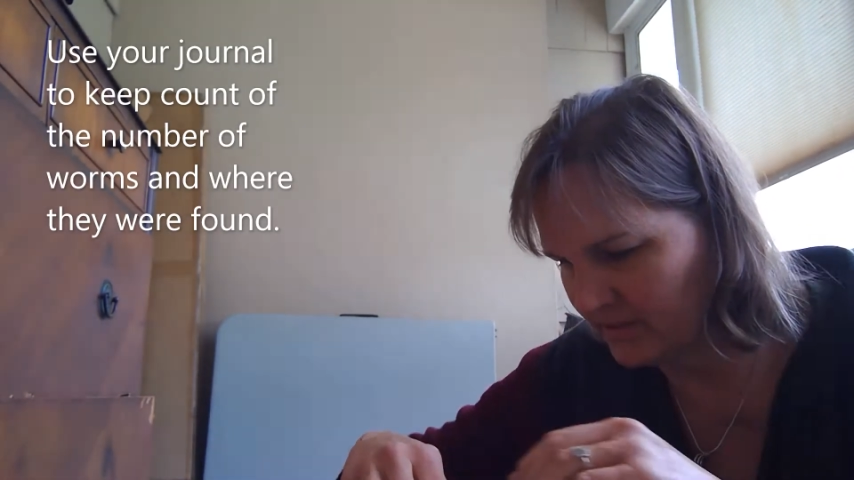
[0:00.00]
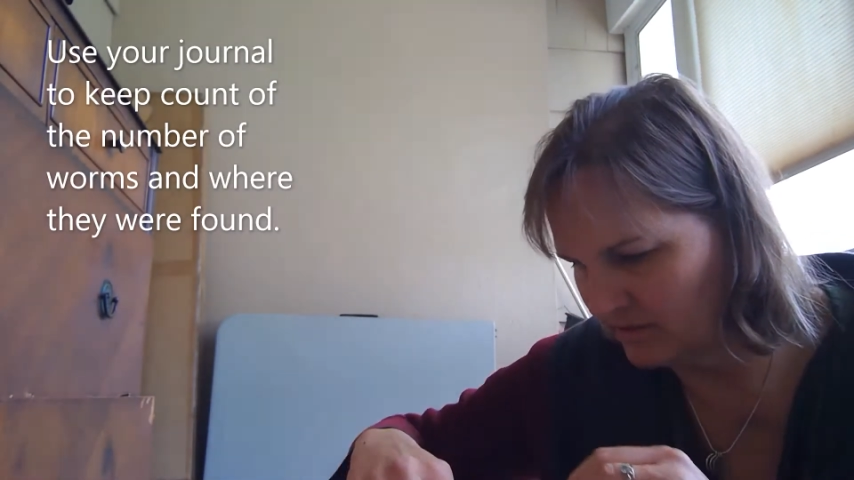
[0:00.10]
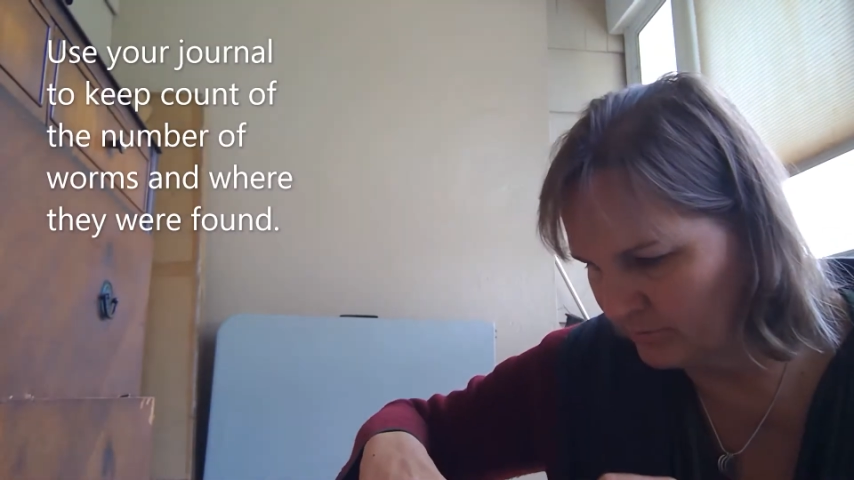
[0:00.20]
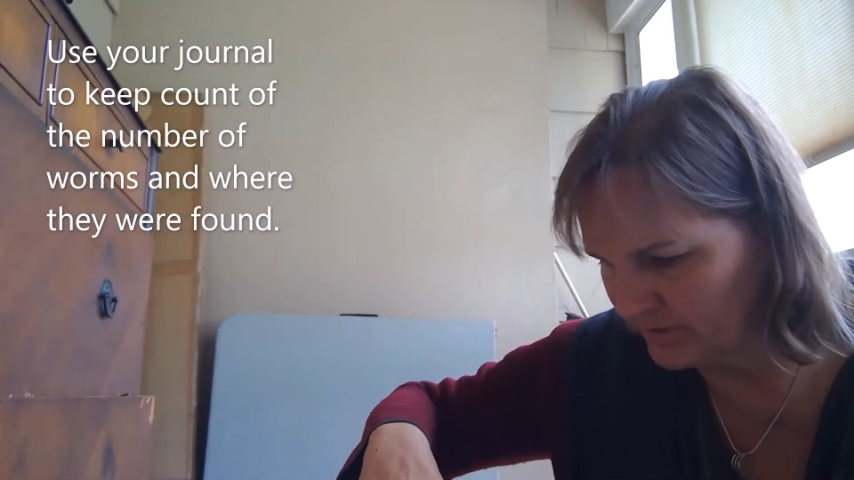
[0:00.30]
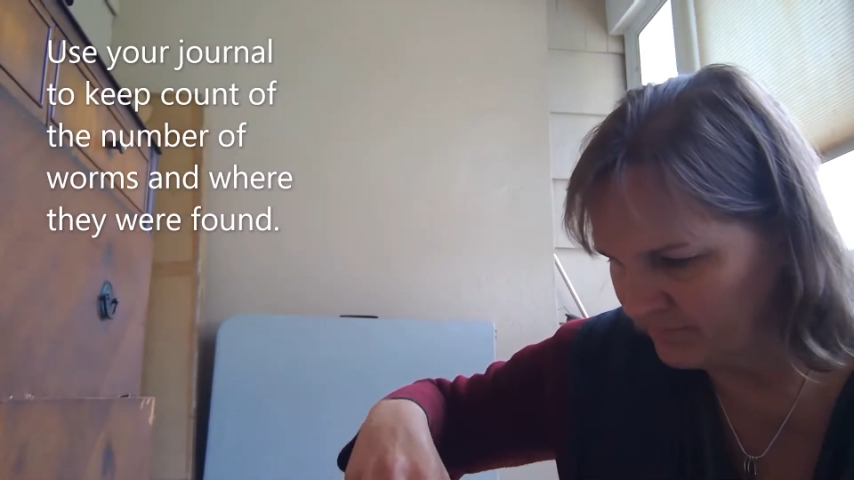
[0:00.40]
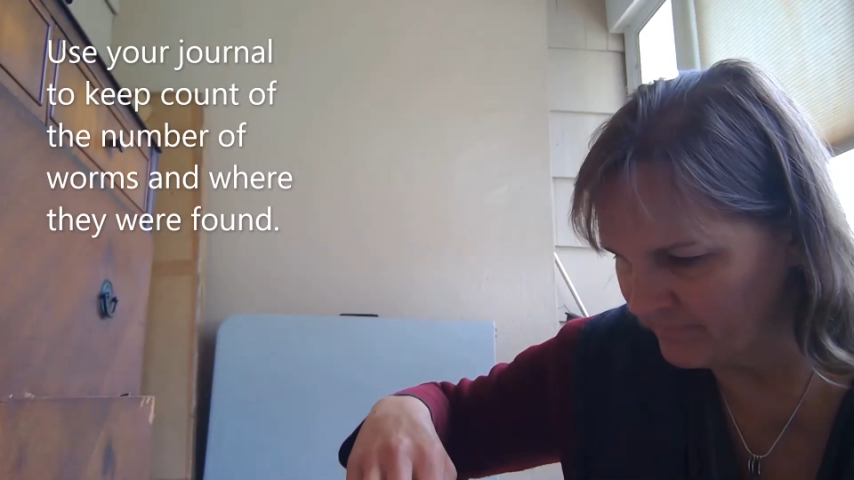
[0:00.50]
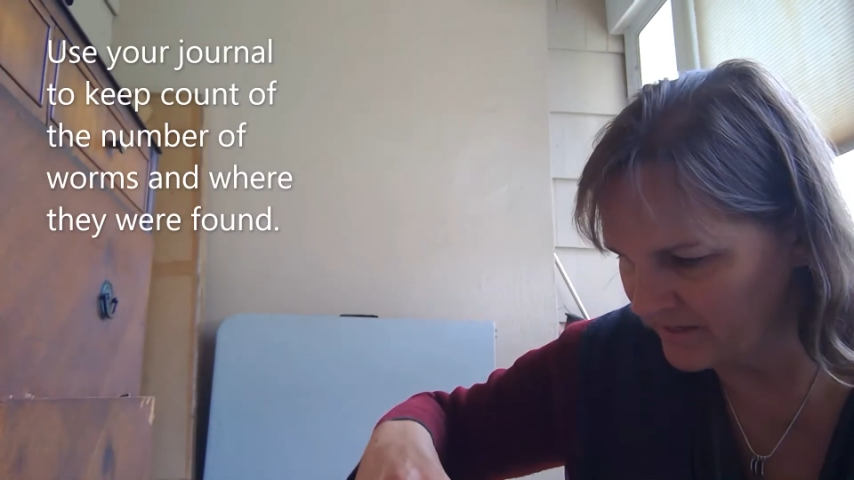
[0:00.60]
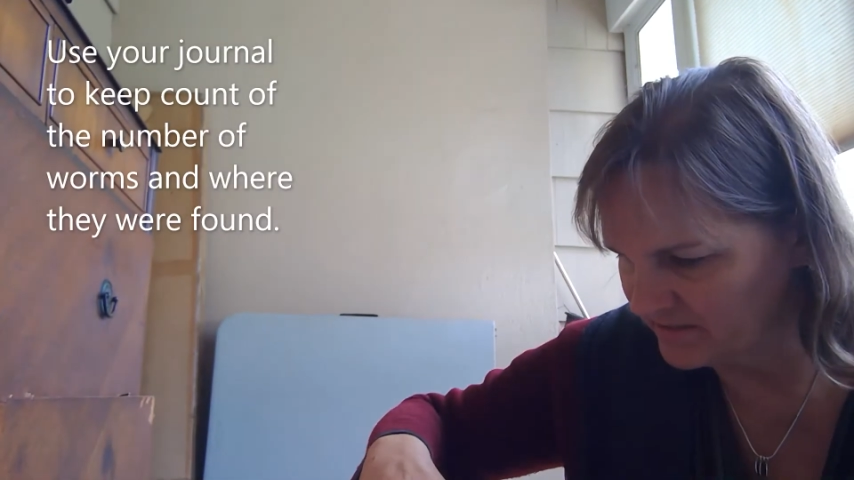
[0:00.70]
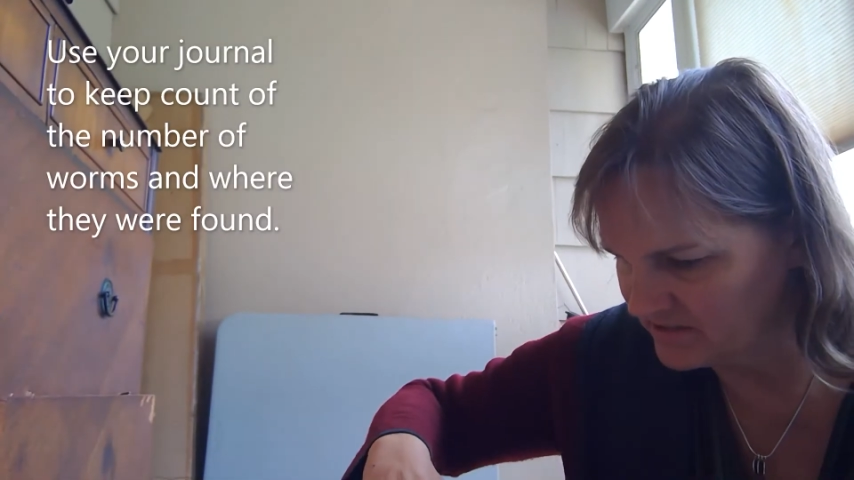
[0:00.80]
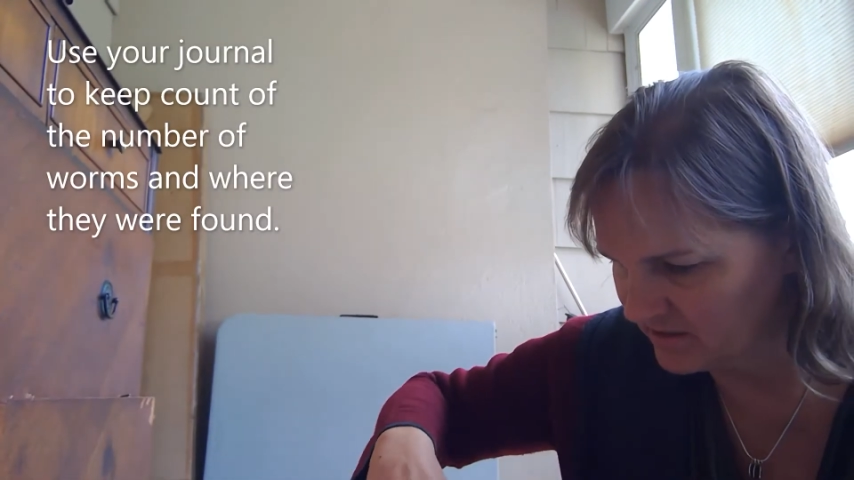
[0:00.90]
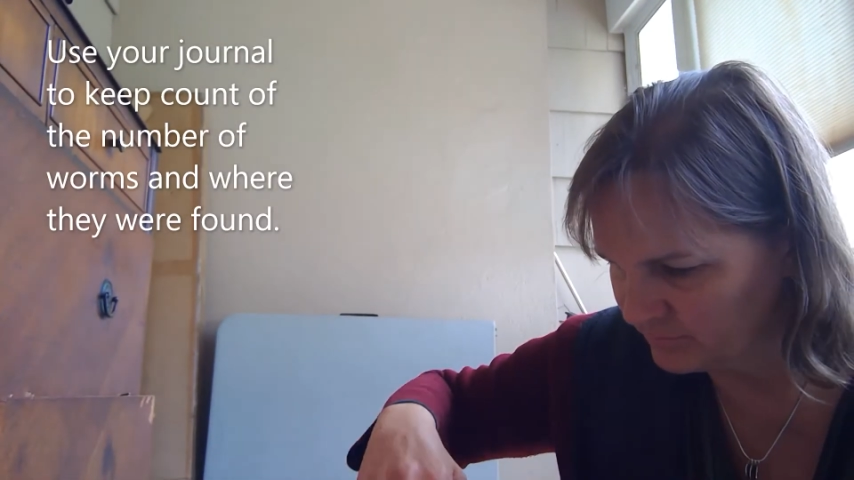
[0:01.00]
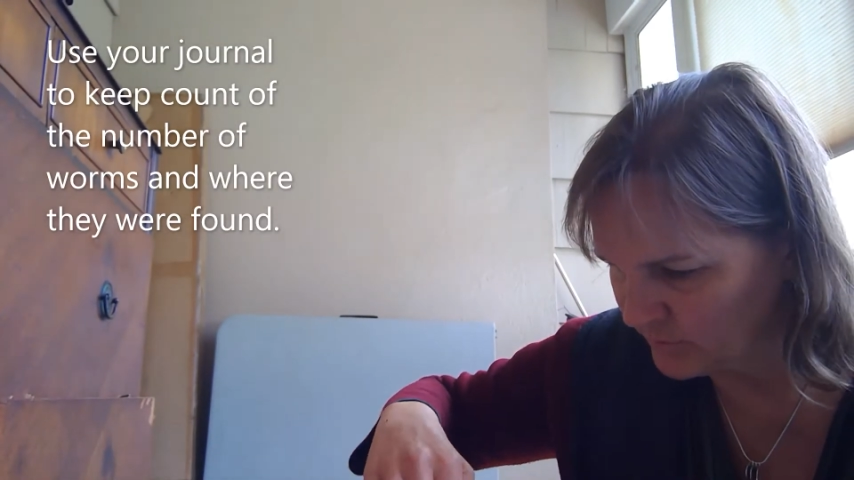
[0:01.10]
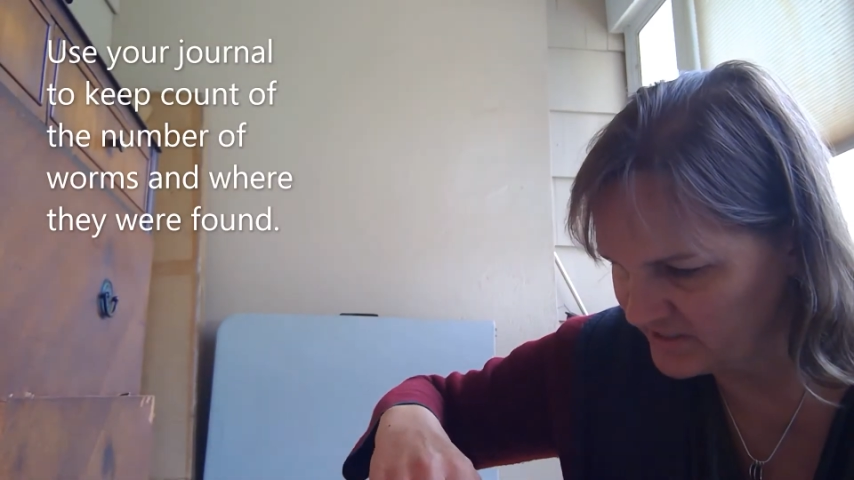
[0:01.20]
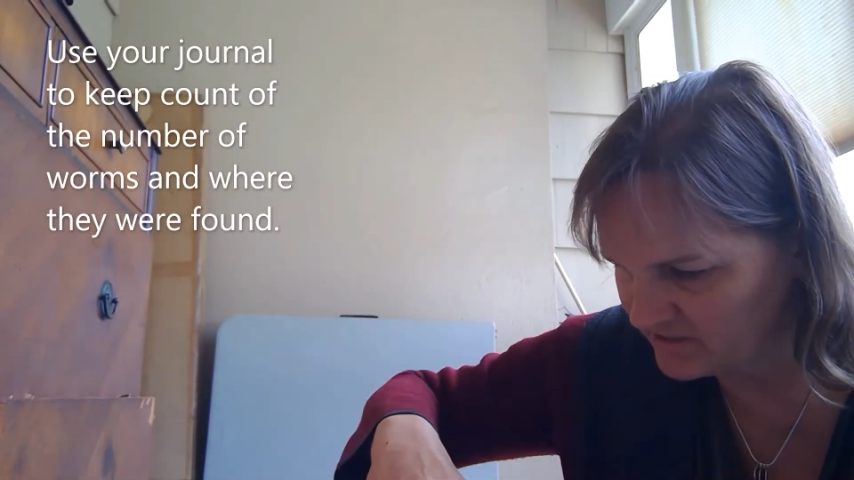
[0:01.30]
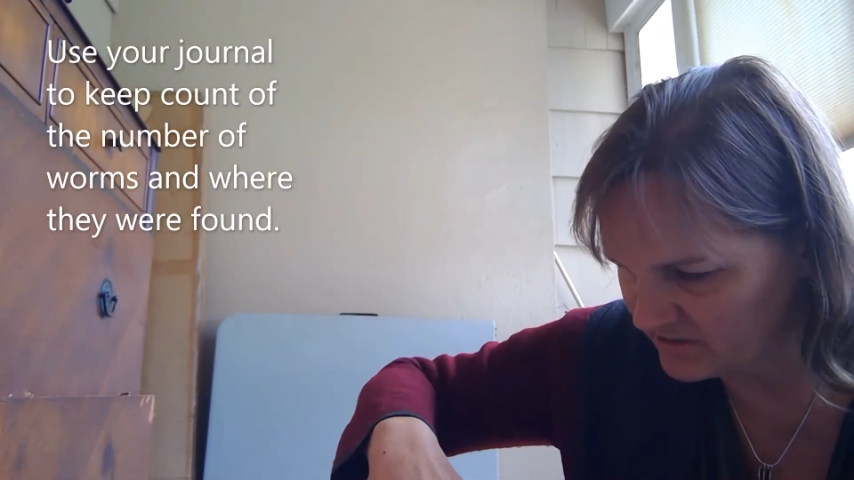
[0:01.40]
They want to get back into the
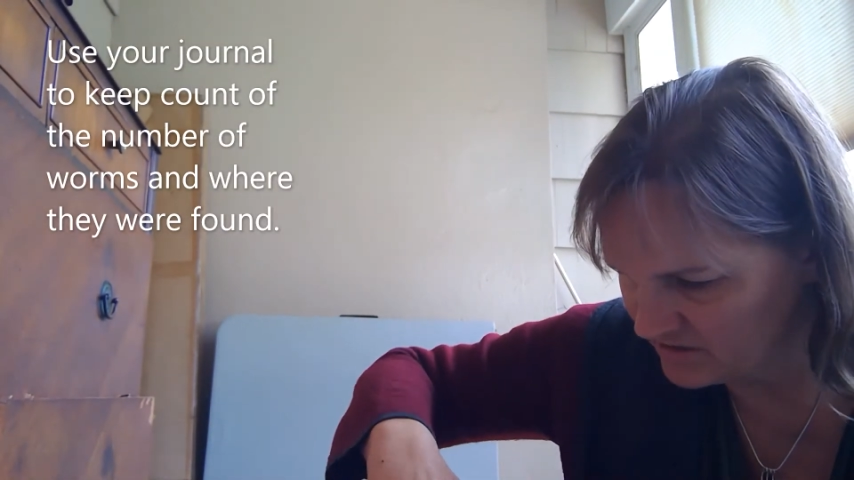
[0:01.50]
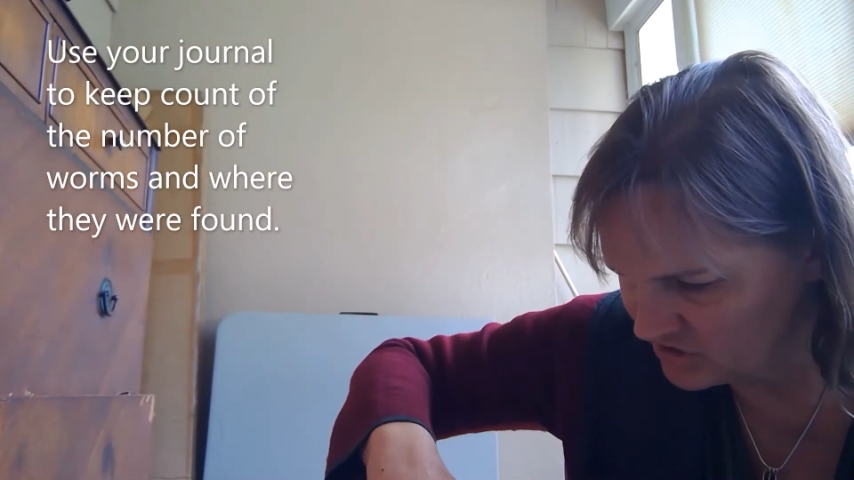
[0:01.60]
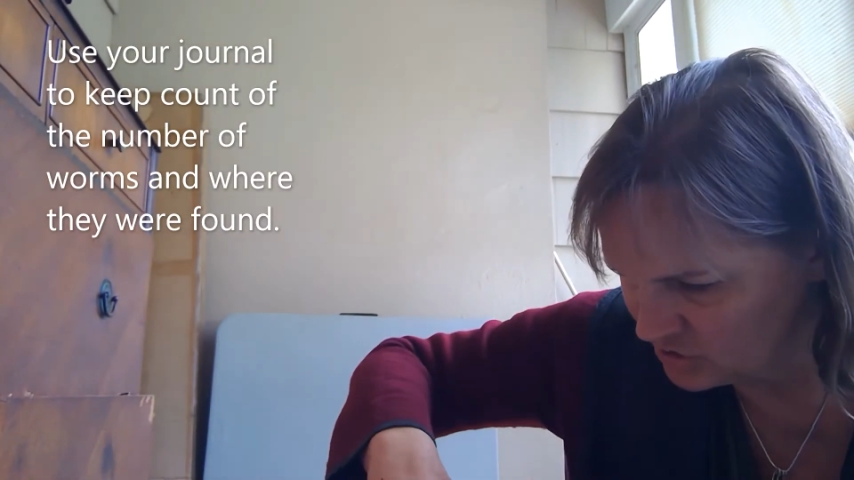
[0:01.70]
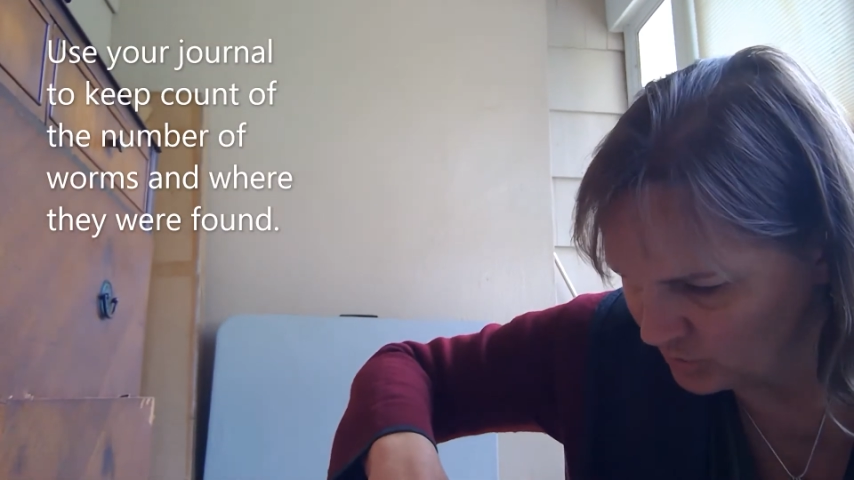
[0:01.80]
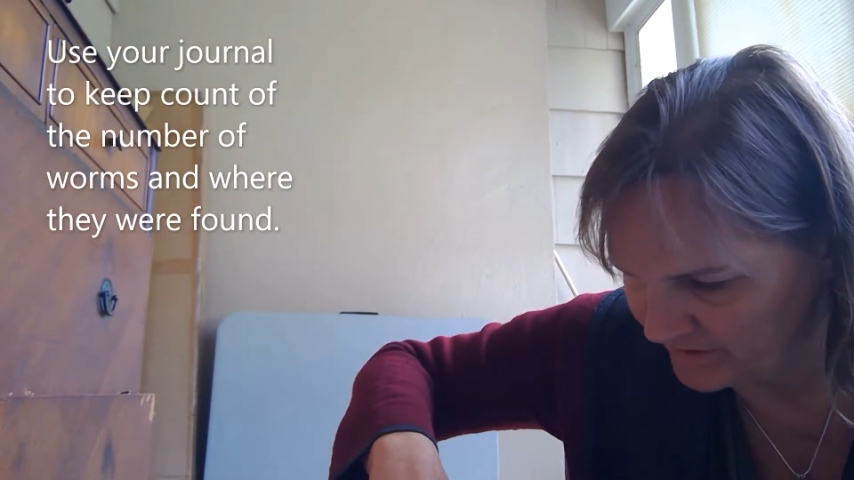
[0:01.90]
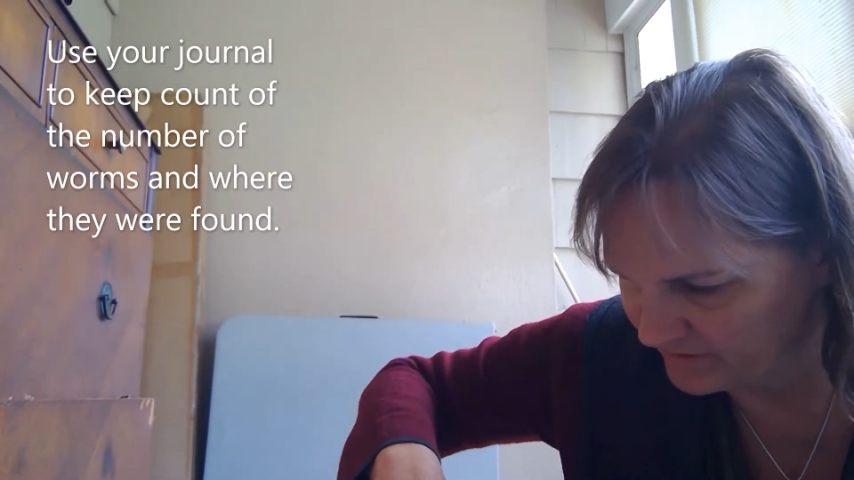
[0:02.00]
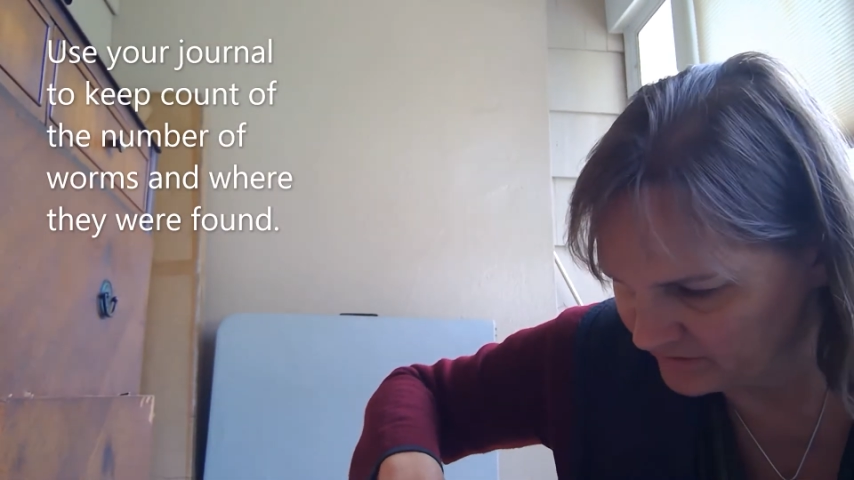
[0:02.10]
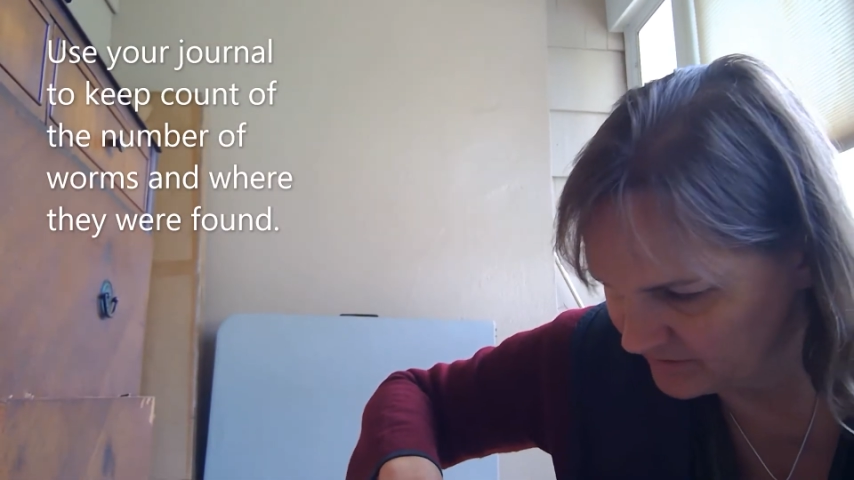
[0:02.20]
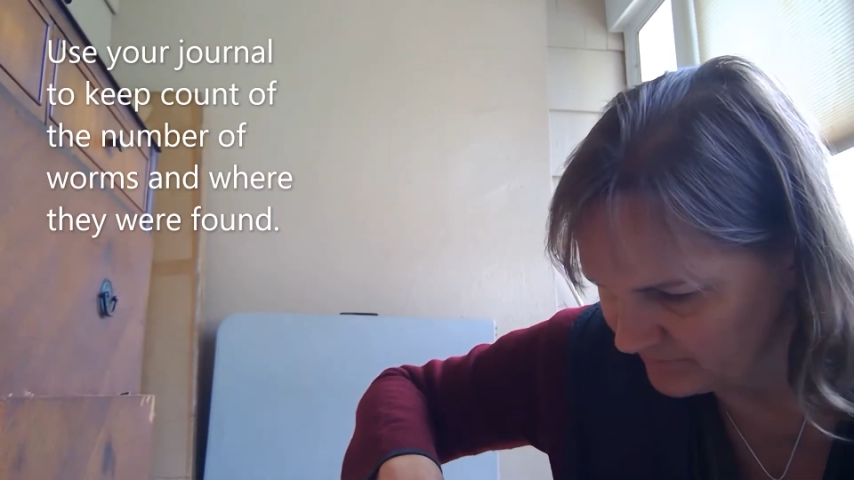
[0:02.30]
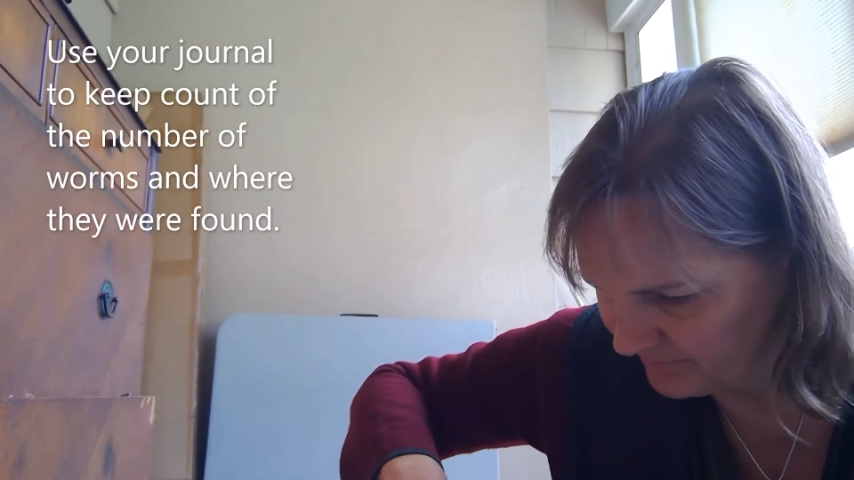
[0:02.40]
moist soil.